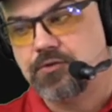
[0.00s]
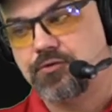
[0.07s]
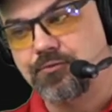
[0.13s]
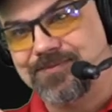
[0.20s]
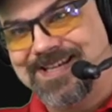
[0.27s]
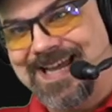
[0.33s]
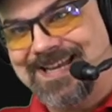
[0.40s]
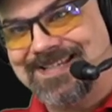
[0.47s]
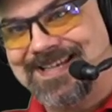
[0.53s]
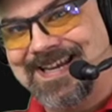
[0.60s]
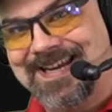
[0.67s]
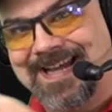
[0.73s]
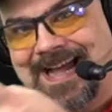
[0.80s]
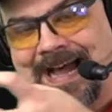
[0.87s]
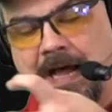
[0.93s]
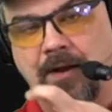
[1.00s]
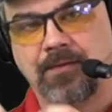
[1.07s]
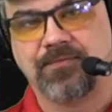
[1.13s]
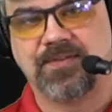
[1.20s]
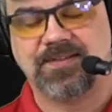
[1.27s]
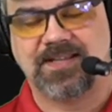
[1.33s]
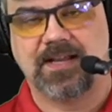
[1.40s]
to get data out
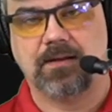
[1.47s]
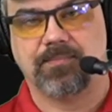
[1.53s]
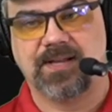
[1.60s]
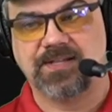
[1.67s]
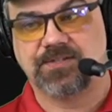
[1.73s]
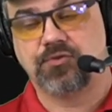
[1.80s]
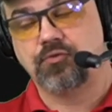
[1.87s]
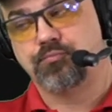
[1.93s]
of the database,